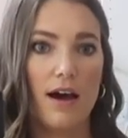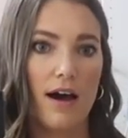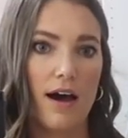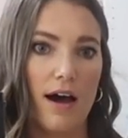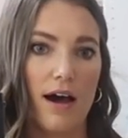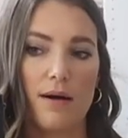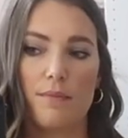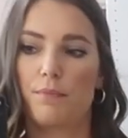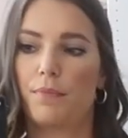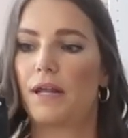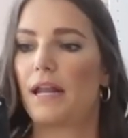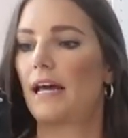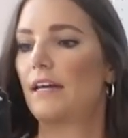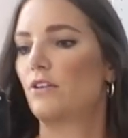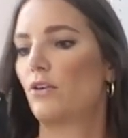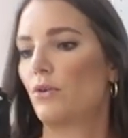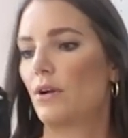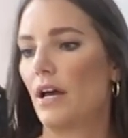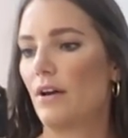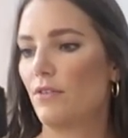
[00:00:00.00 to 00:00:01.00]
But I
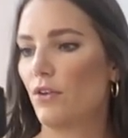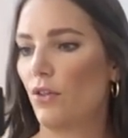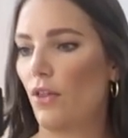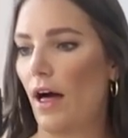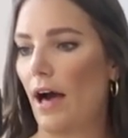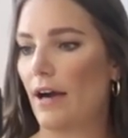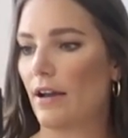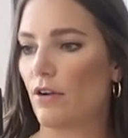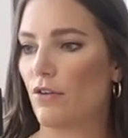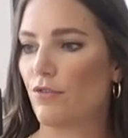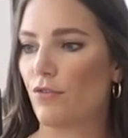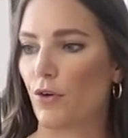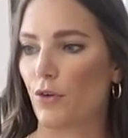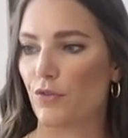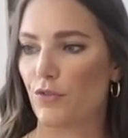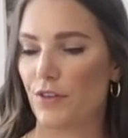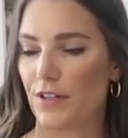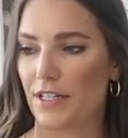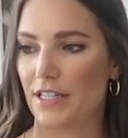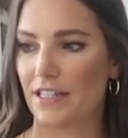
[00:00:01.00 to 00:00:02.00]
don't have a lot of
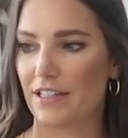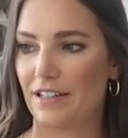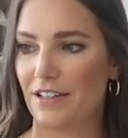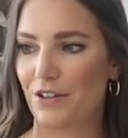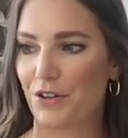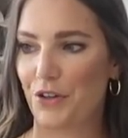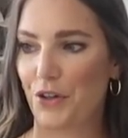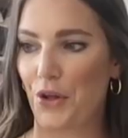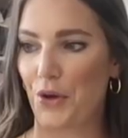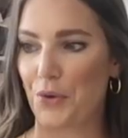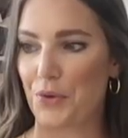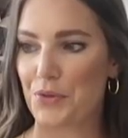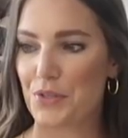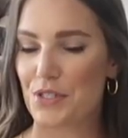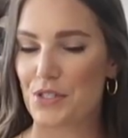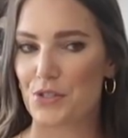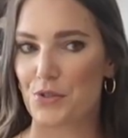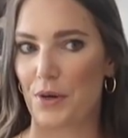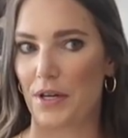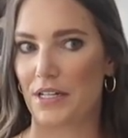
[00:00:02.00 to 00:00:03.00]
form-fitting
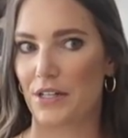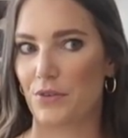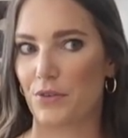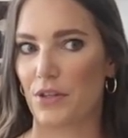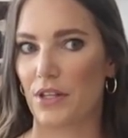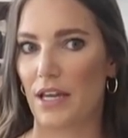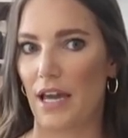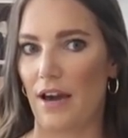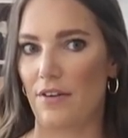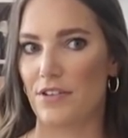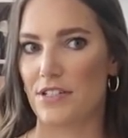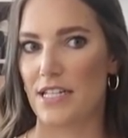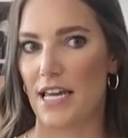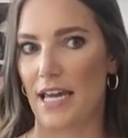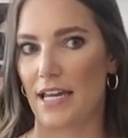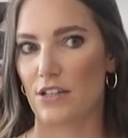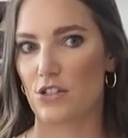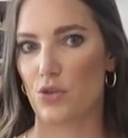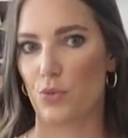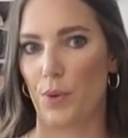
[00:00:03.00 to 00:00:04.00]
clothes, so I didn't really have a
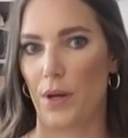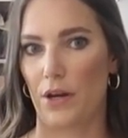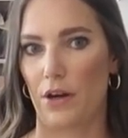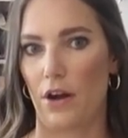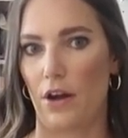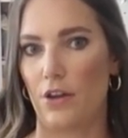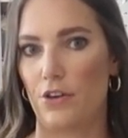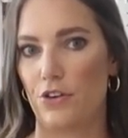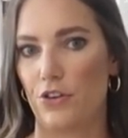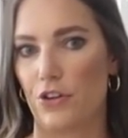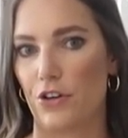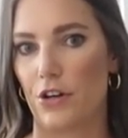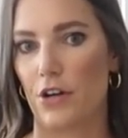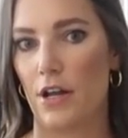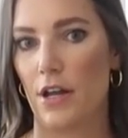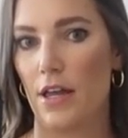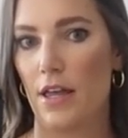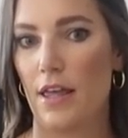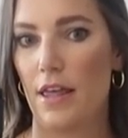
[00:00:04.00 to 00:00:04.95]
tank to wear under